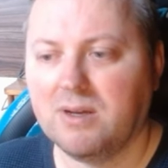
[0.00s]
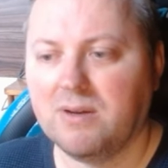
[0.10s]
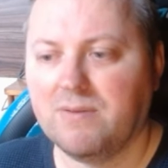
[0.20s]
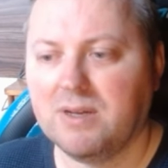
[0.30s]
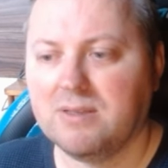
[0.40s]

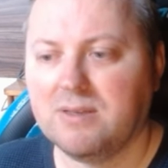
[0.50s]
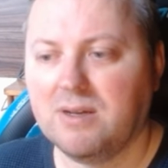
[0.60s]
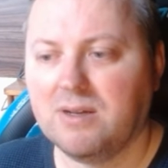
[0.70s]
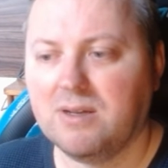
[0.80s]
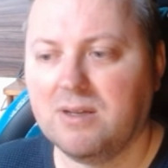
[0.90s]
finds,
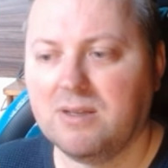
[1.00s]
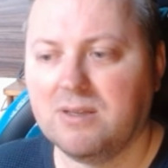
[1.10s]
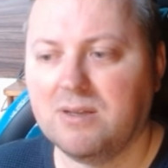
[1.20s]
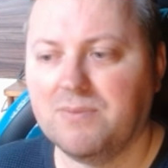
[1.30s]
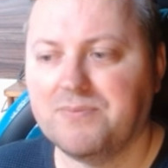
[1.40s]
yeah,
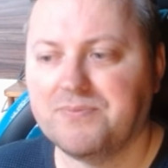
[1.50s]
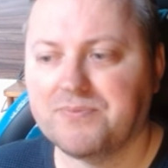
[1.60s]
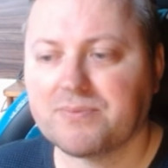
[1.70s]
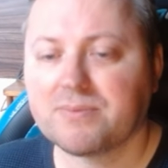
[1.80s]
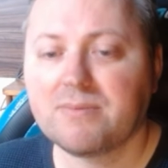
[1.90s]
and
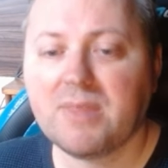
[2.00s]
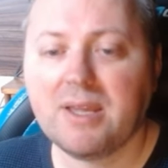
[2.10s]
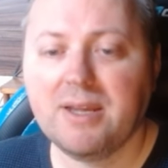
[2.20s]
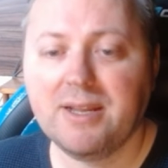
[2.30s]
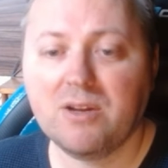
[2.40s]

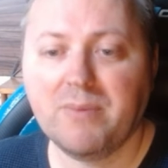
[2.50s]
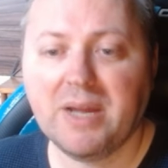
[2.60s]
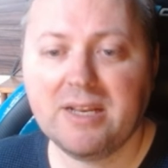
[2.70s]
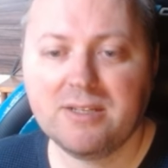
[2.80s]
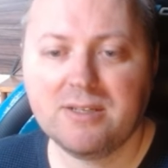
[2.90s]
he now
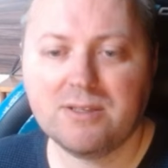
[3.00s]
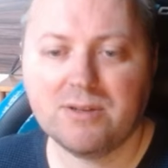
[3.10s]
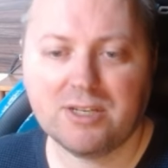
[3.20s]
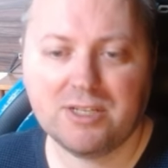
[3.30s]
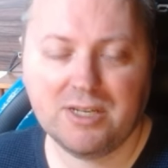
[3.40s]
manages to
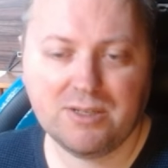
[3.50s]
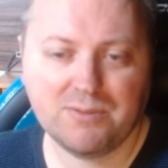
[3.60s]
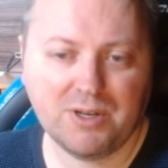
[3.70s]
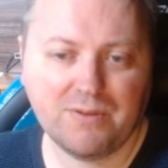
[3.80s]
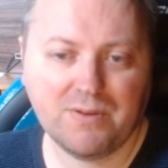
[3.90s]
exchange
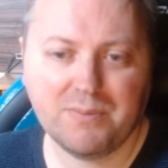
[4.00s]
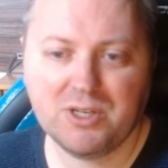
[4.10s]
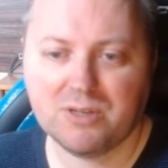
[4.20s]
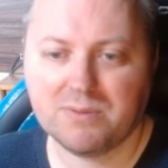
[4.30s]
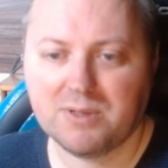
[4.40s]
one of your
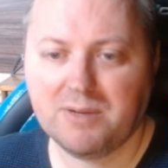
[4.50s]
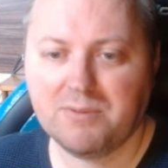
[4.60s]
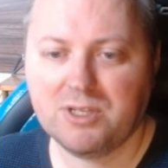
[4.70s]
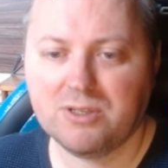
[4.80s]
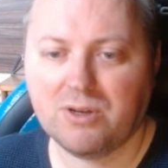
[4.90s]
bishops, yeah,
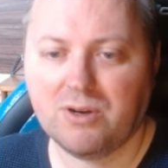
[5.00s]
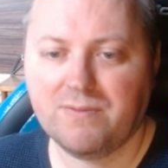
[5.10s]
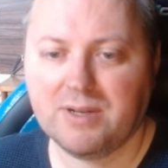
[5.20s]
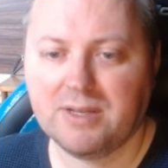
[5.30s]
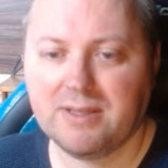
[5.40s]
which is
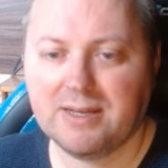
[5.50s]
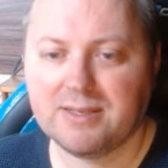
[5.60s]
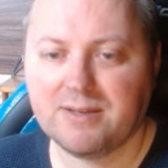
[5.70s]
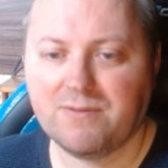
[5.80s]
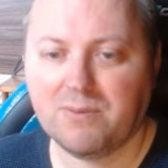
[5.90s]
often a
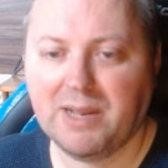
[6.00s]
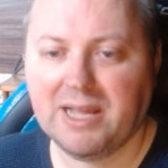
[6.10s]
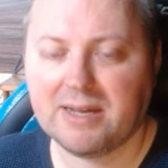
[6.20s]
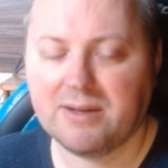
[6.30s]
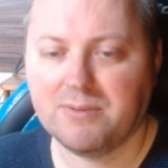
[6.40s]
task for
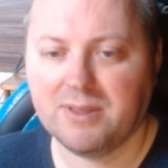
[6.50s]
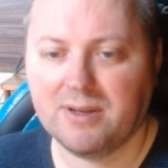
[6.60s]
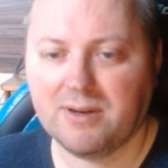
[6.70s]
black when they are